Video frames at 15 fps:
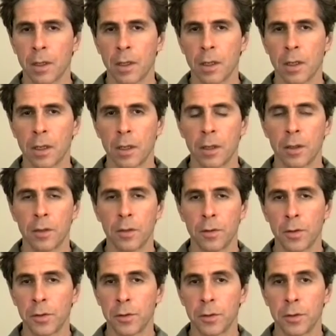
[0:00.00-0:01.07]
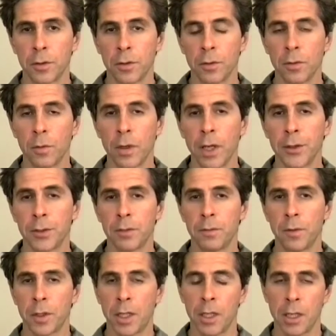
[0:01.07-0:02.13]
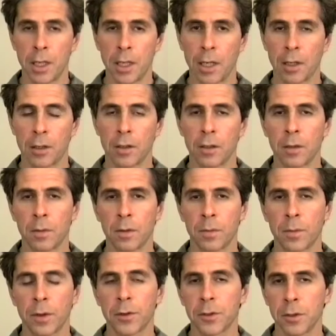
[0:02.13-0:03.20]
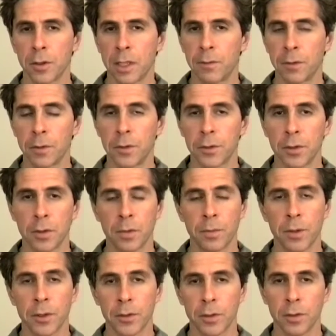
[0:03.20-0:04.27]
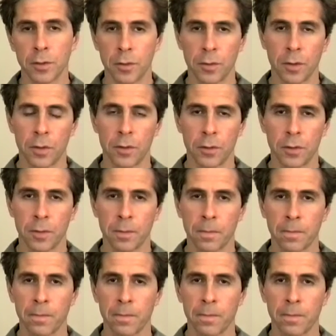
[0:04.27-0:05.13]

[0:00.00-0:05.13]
those two ways of looking at personal evolution, personal growth?